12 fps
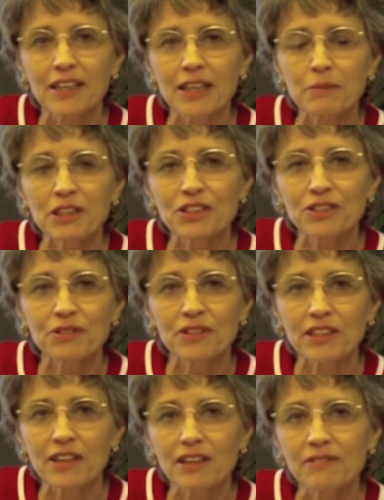coming to
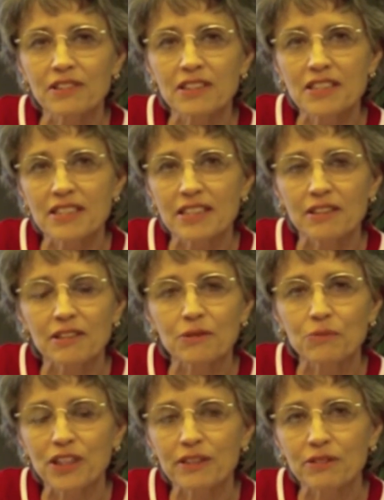the office or
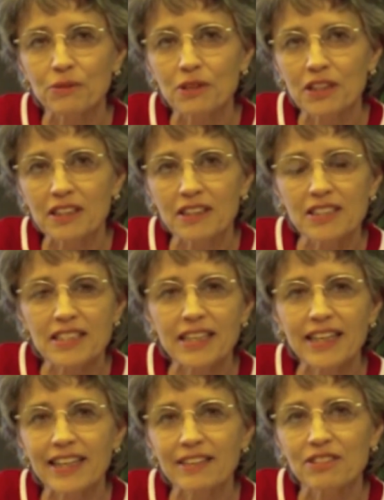whatever work it is that
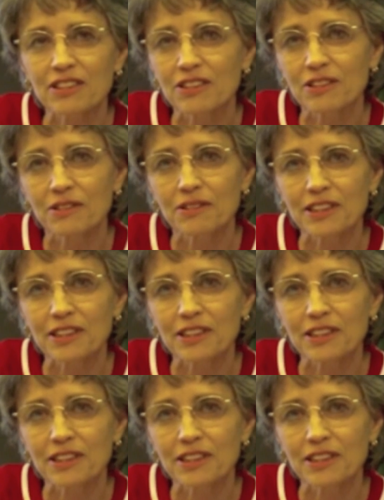I have to do,